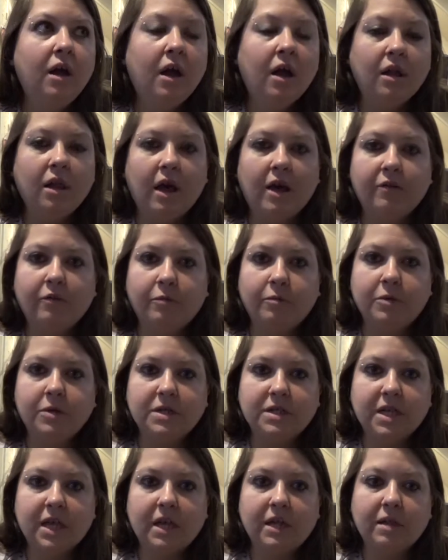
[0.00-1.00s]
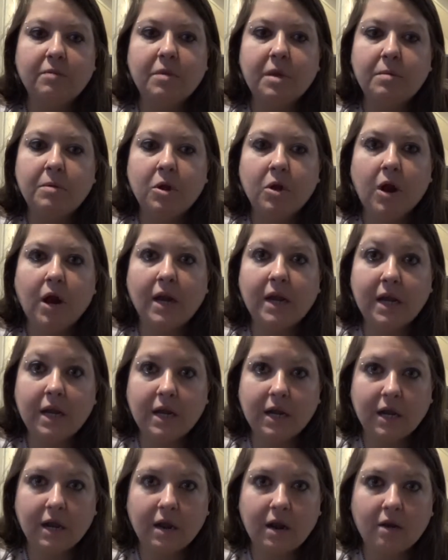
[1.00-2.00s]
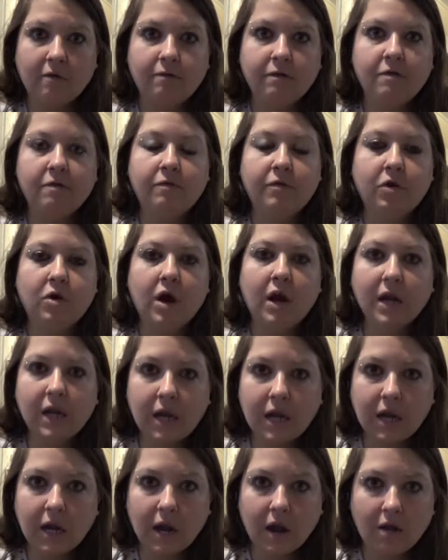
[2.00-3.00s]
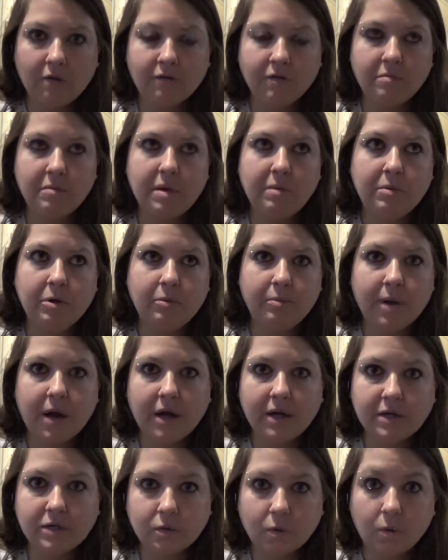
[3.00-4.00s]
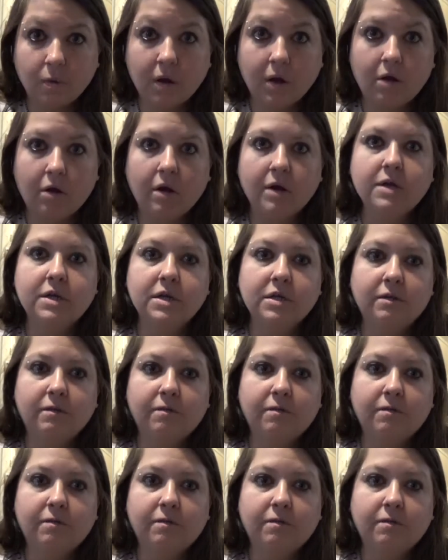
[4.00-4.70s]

a lot of them are saying that maybe you're not eating enough and if you're not eating enough then maybe your body's holding on to the